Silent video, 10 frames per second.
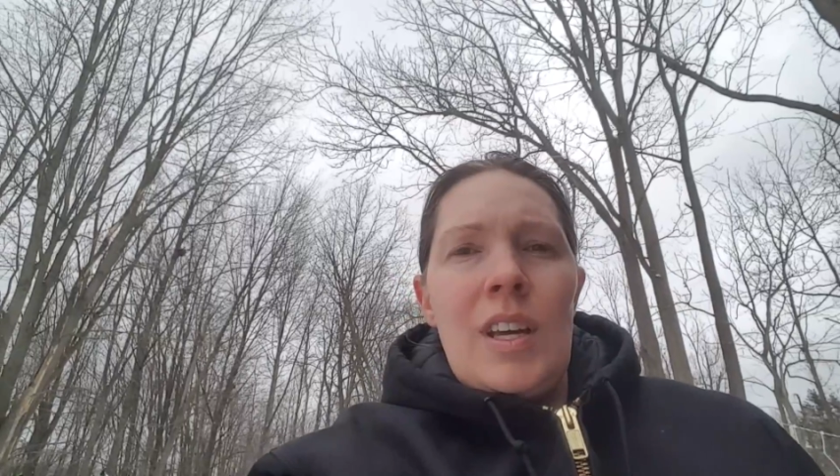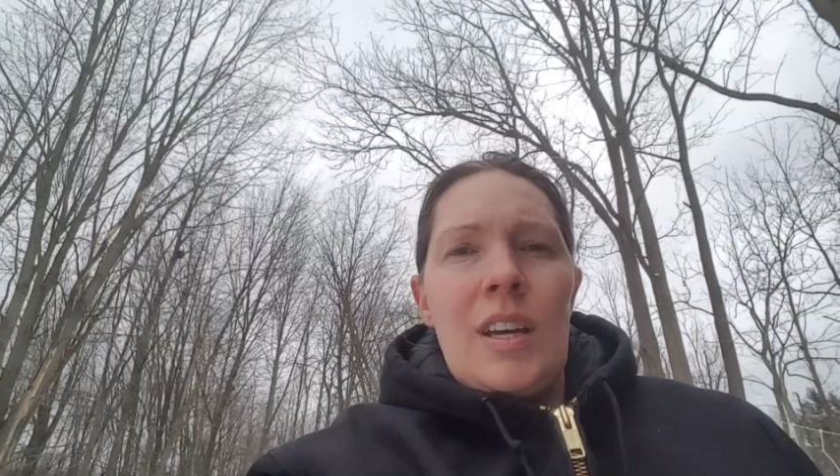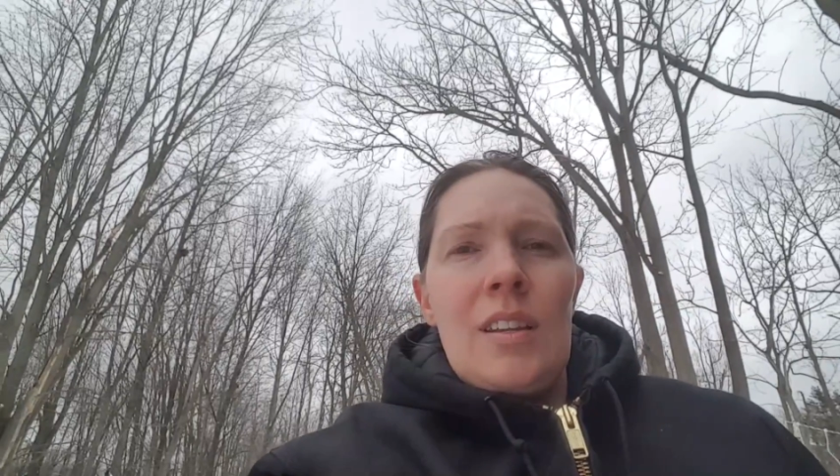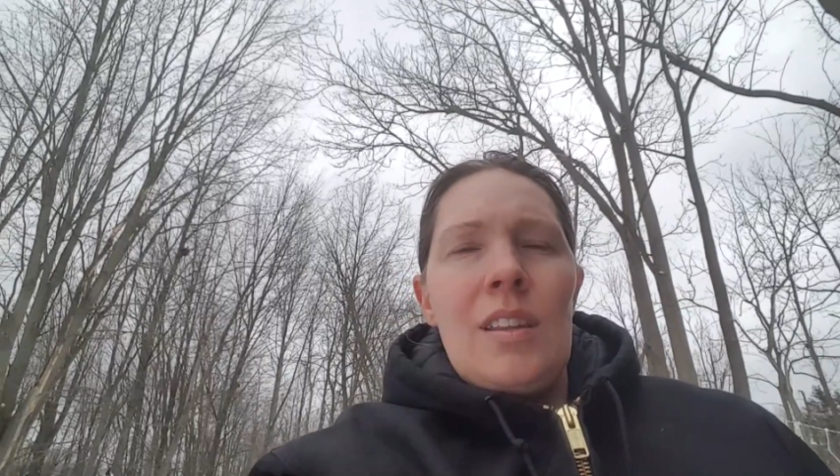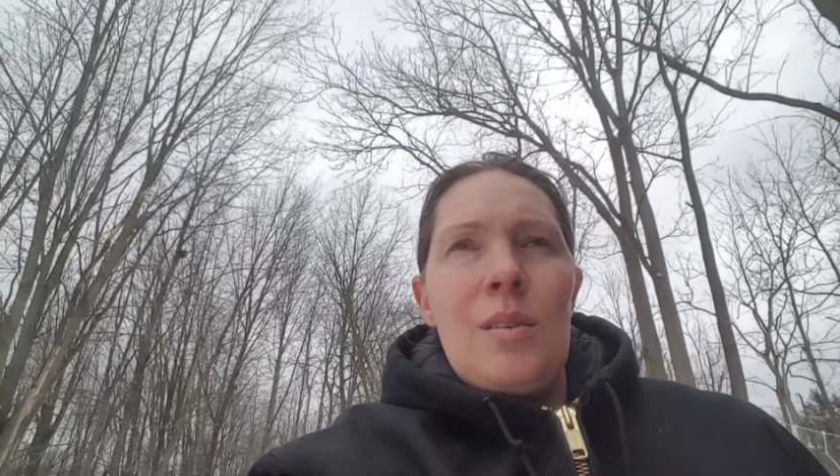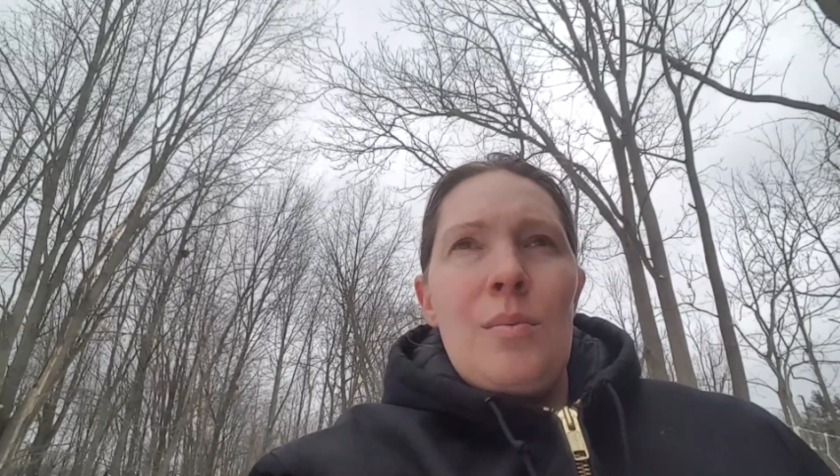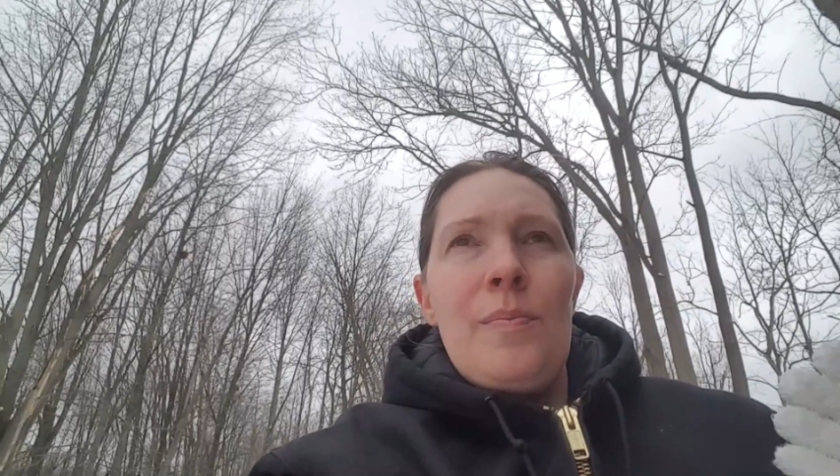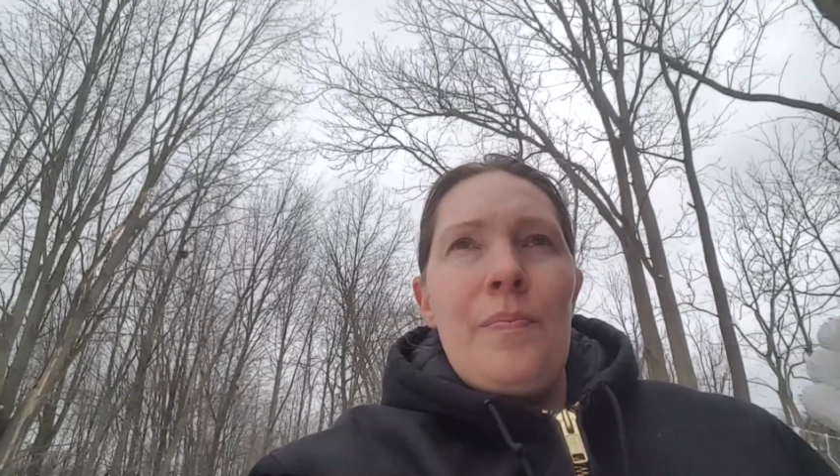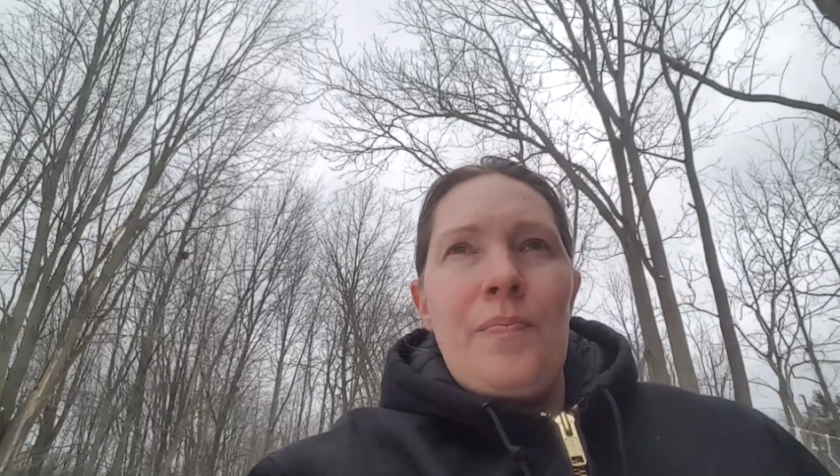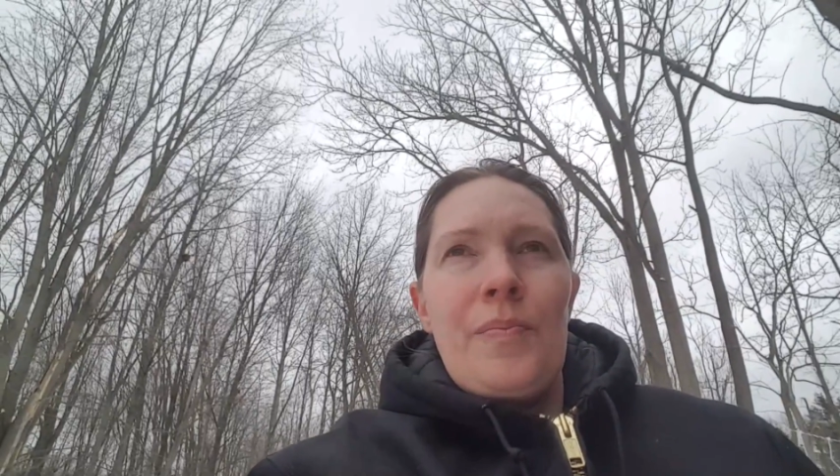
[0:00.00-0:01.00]
like the
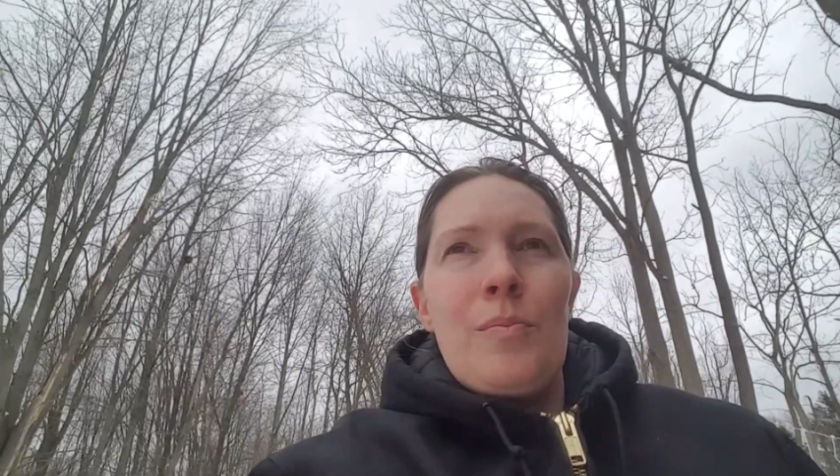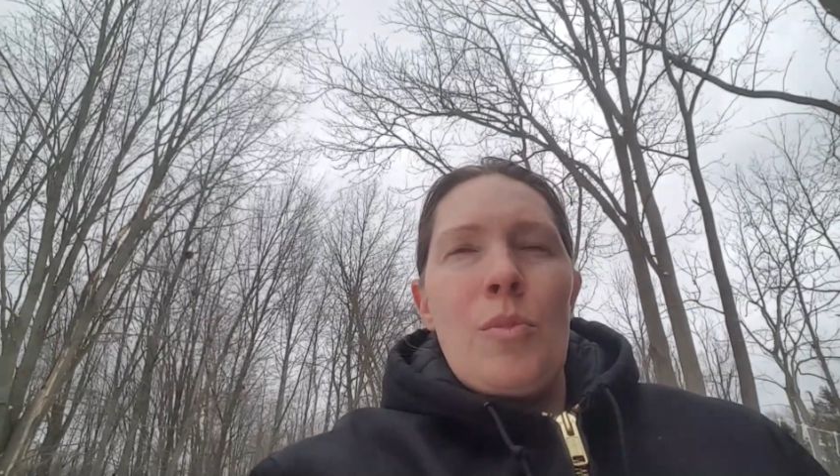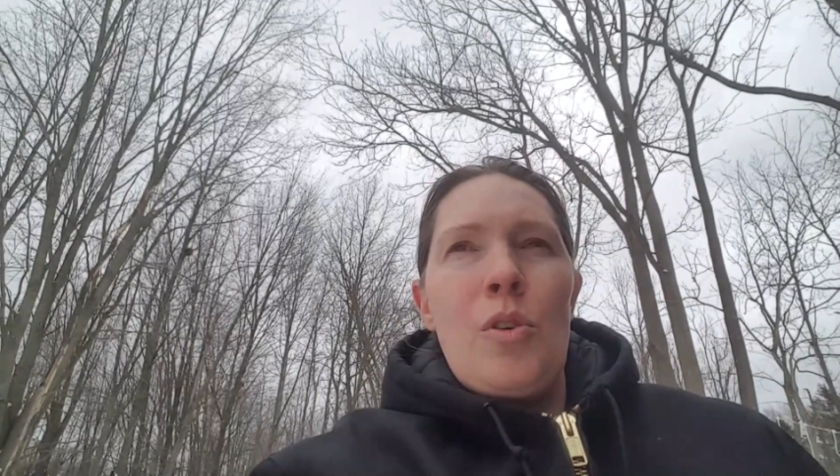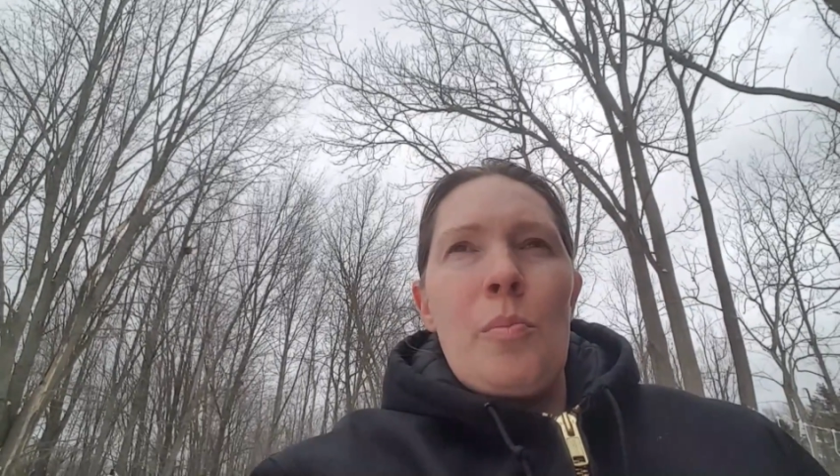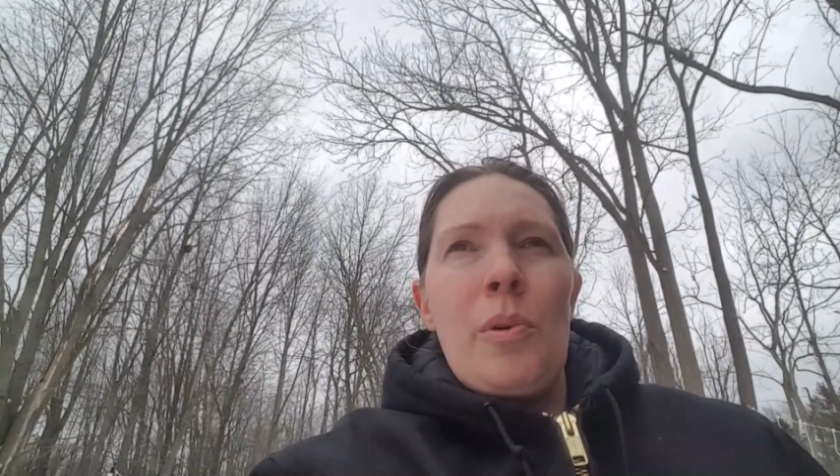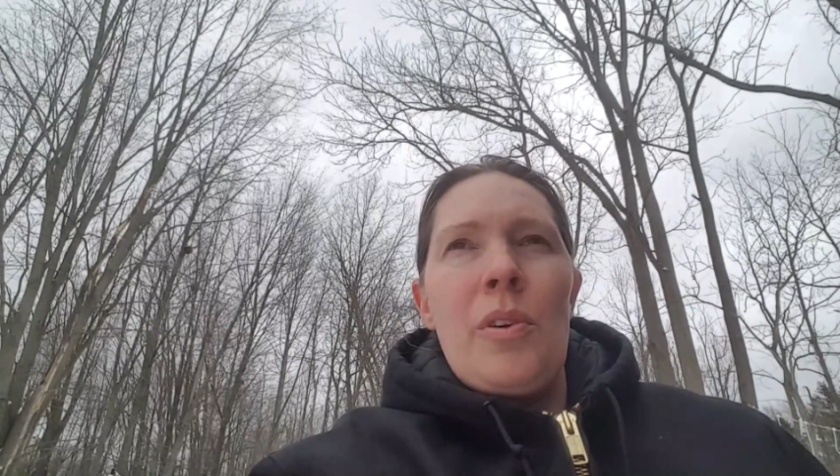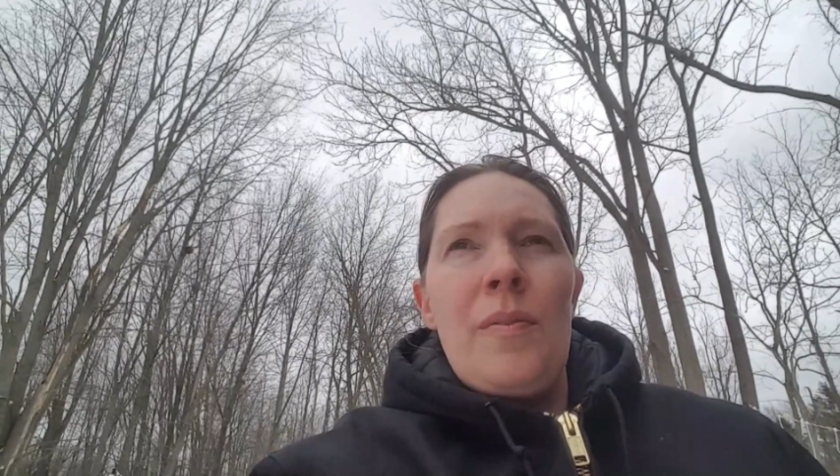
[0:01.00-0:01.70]
more